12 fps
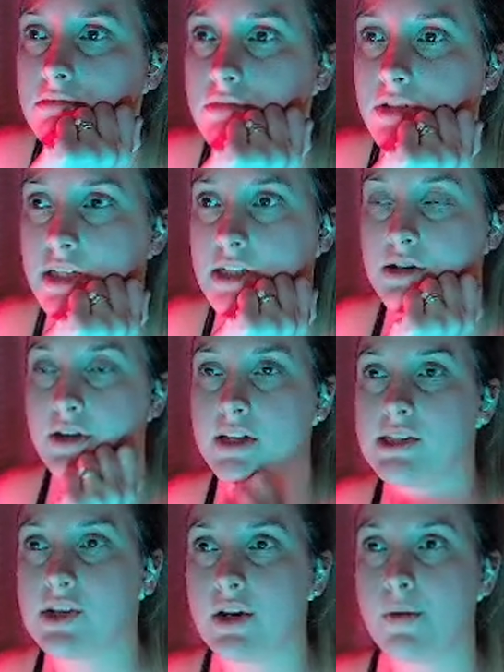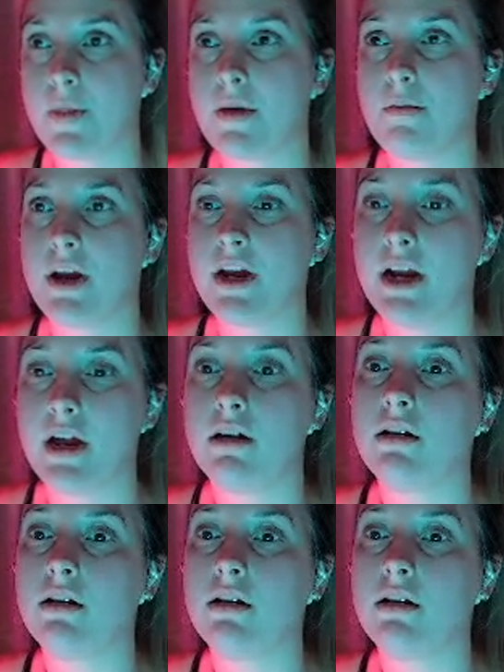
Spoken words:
really too concerned with them right now.